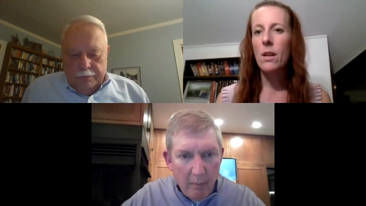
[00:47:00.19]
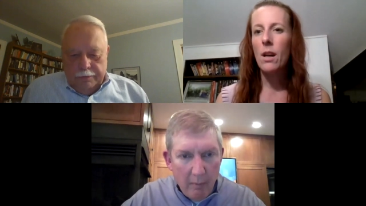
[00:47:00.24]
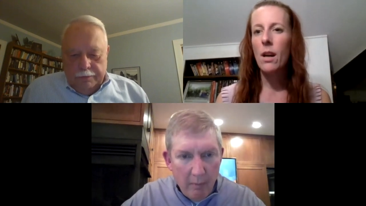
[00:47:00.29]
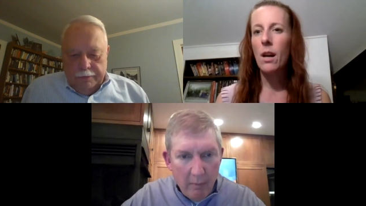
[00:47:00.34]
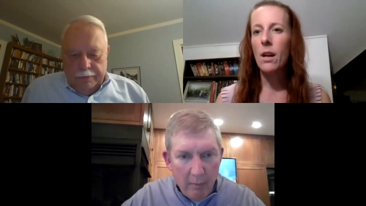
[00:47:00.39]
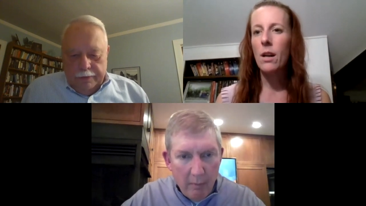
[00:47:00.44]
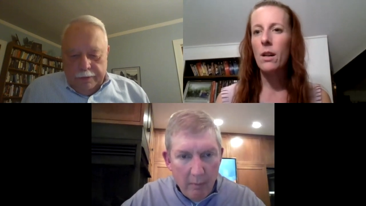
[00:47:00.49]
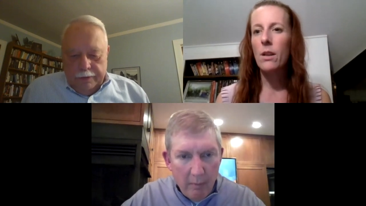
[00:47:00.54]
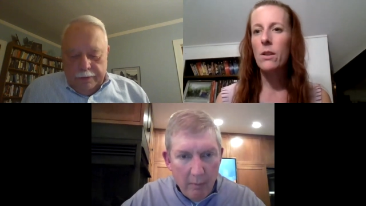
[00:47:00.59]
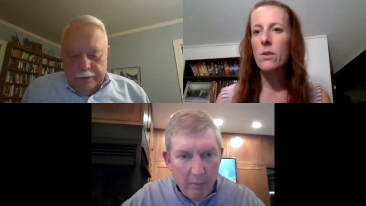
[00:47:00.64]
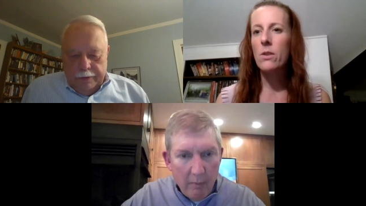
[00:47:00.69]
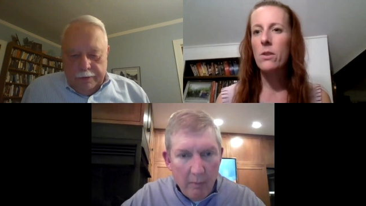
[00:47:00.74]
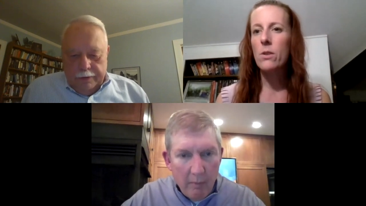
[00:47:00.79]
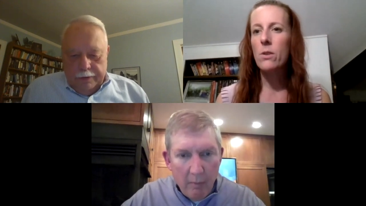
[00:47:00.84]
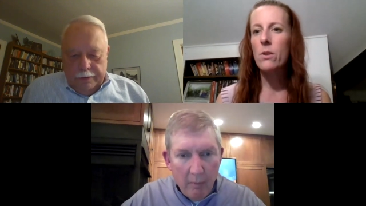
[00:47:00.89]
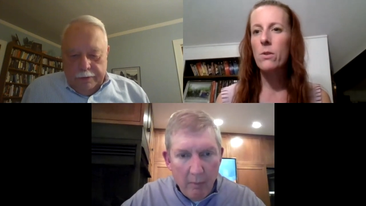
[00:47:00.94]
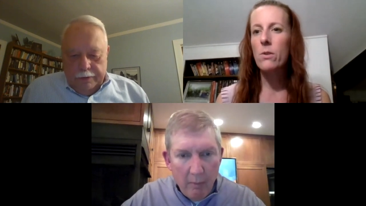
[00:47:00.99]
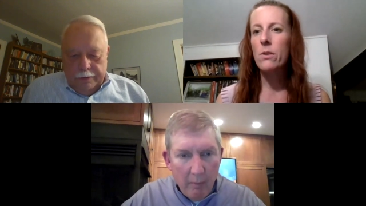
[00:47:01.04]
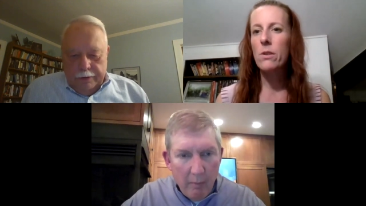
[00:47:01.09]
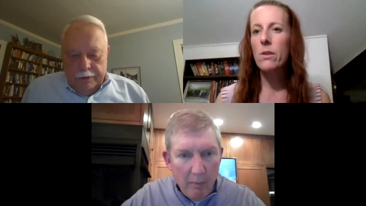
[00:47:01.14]
Speaker 1: uh,
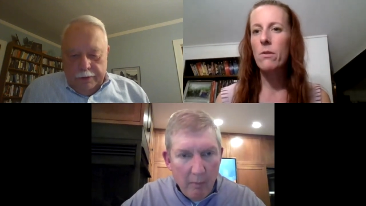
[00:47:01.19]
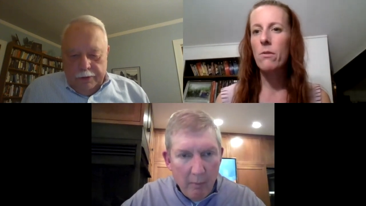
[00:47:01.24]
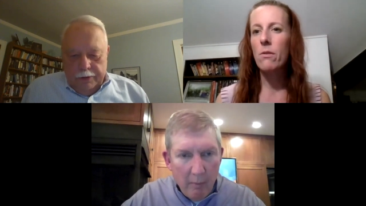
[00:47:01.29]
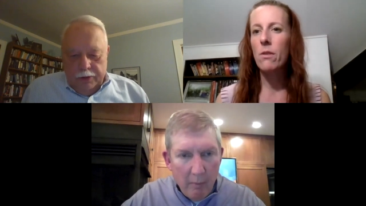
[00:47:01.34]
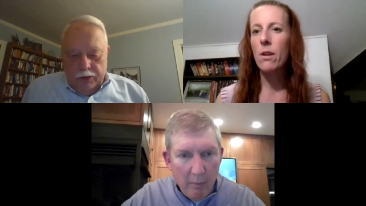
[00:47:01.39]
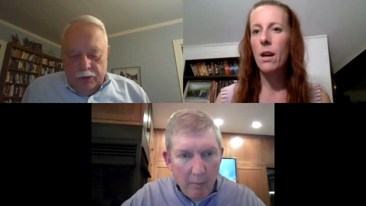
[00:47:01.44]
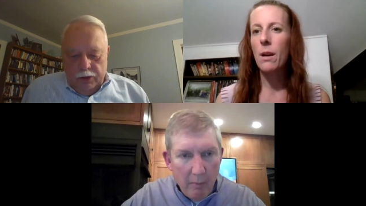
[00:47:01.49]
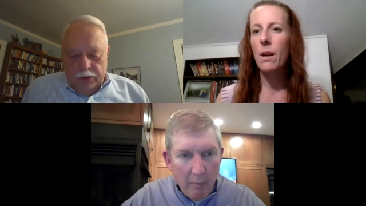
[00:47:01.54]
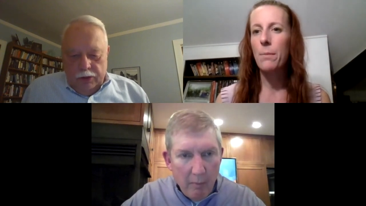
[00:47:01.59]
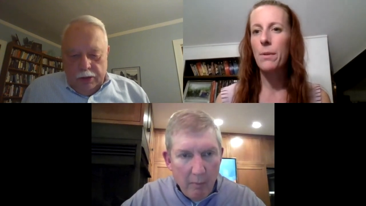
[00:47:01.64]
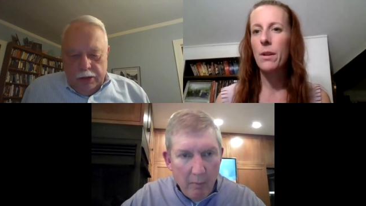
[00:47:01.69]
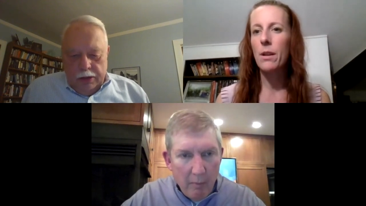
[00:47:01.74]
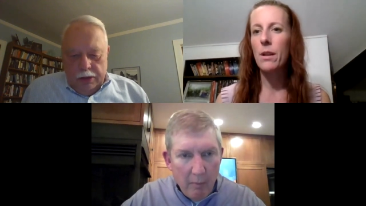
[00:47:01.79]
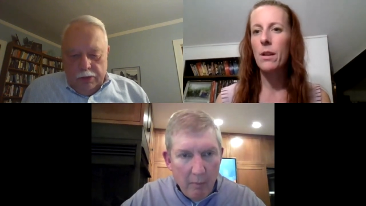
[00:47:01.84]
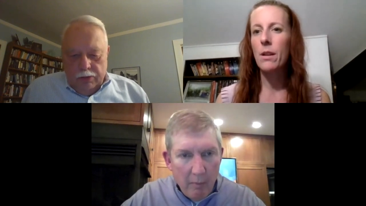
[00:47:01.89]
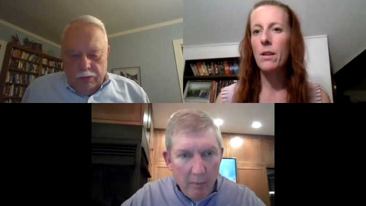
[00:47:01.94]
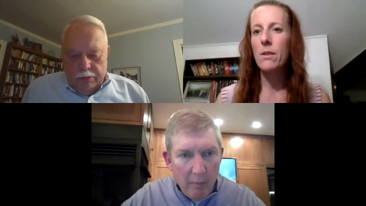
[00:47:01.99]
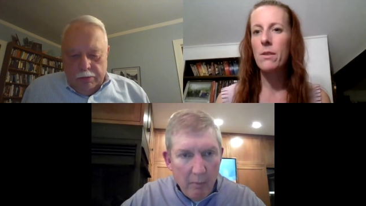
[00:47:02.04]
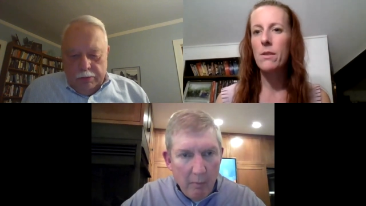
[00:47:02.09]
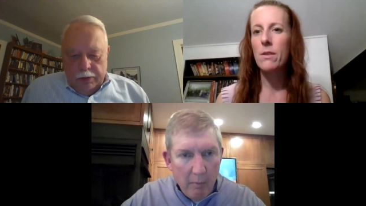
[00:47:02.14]
Susan
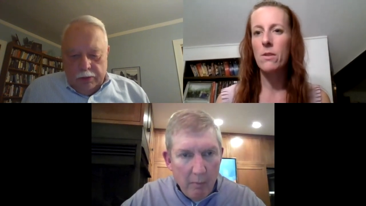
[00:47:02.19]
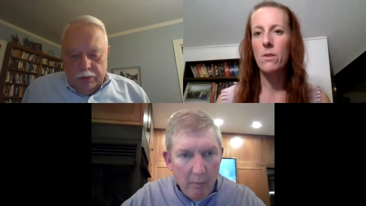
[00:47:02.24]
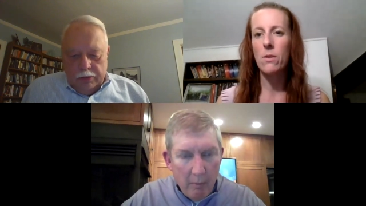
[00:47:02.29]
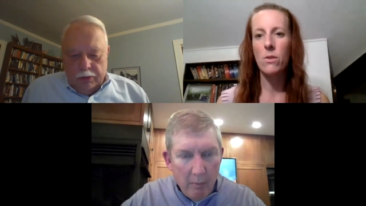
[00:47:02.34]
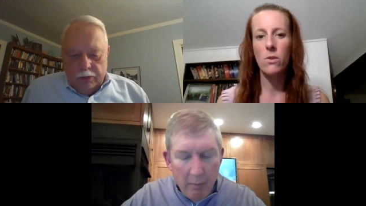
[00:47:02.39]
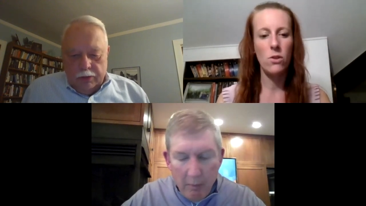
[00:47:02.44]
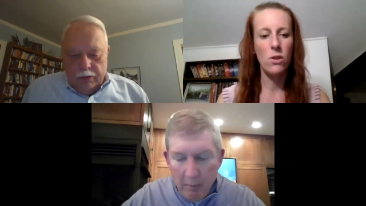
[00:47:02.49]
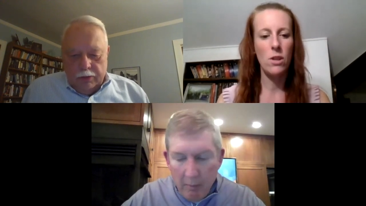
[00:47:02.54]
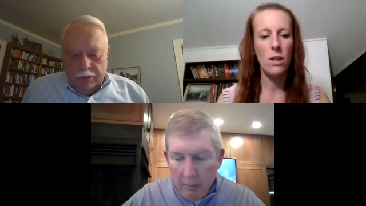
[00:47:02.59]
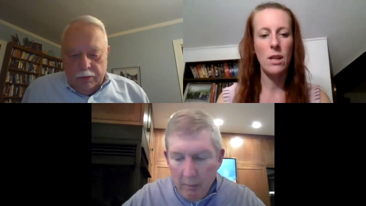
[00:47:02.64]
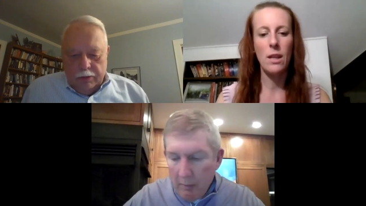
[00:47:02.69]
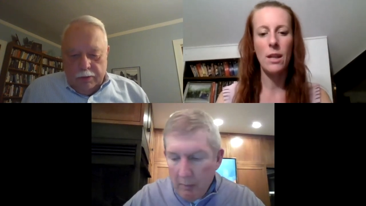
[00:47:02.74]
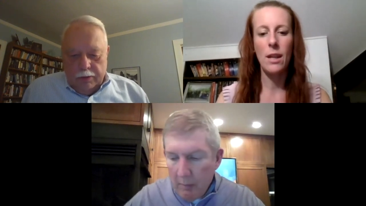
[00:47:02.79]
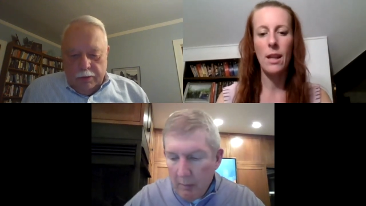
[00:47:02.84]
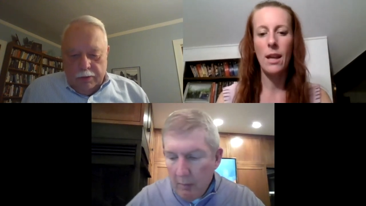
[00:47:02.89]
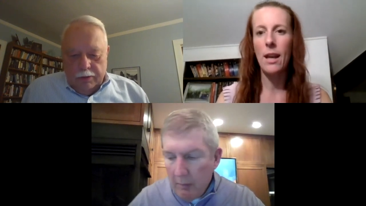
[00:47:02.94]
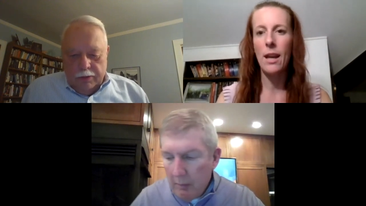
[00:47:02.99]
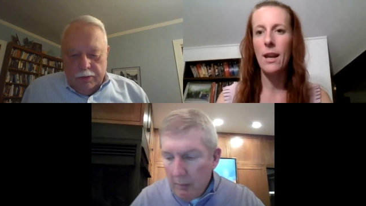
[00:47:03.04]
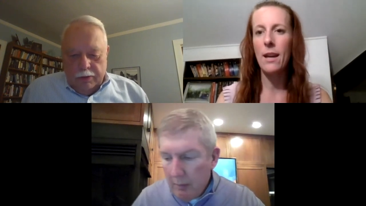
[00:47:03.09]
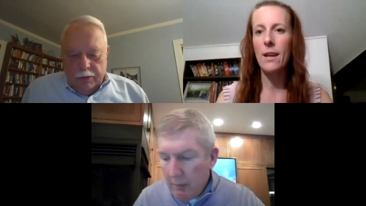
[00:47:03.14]
Roberts so she can
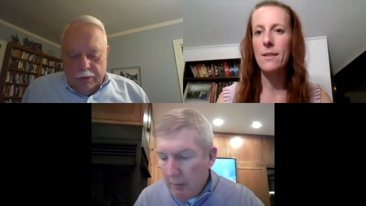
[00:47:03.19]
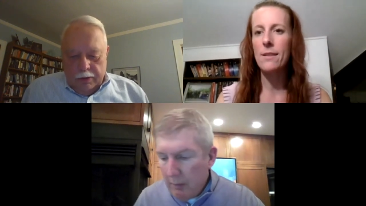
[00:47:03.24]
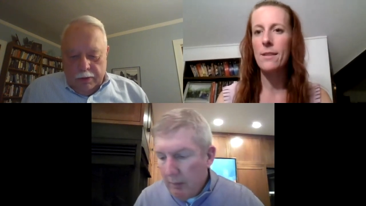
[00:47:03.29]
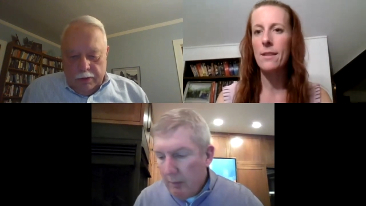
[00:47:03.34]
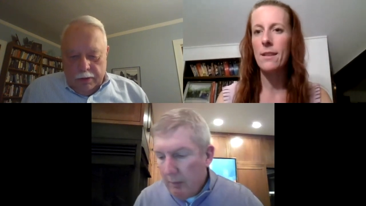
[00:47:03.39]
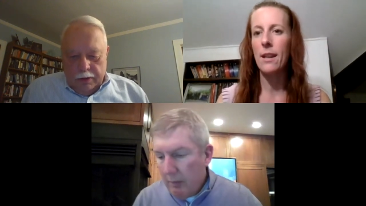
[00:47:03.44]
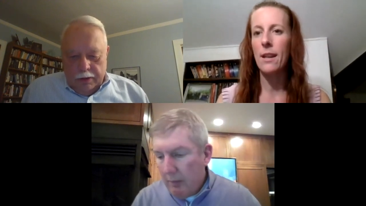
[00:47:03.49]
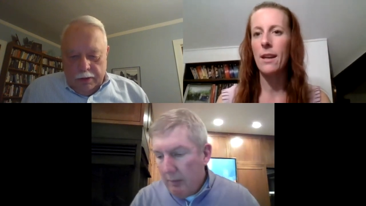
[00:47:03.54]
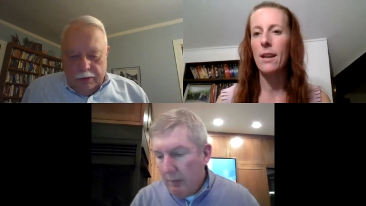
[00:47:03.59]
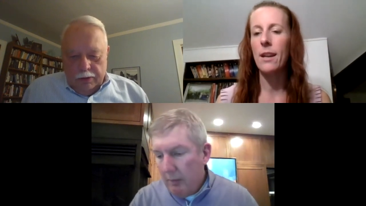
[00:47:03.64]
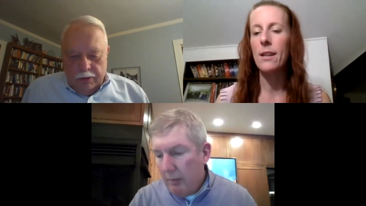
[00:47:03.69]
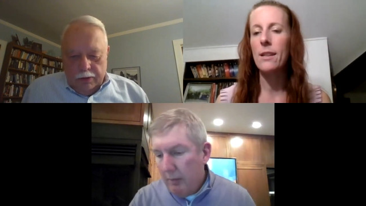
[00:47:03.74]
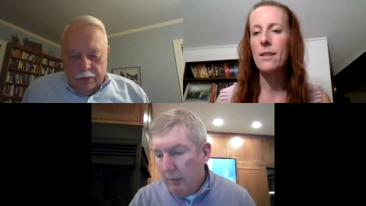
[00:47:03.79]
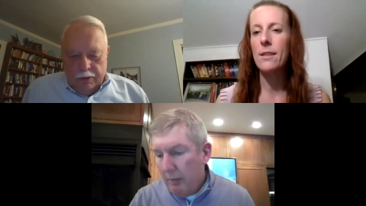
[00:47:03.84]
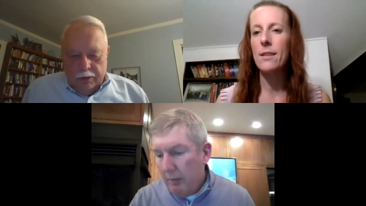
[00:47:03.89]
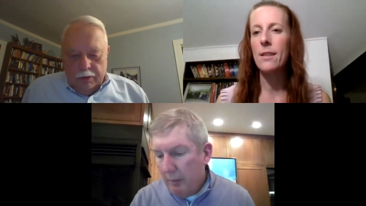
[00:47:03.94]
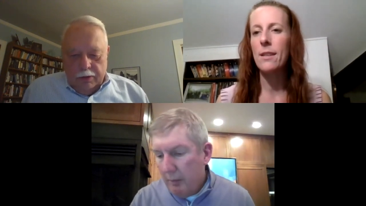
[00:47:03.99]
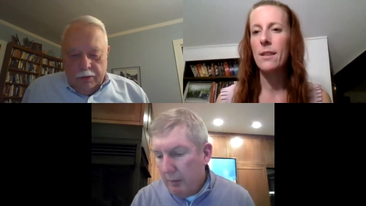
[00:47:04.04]
ask it.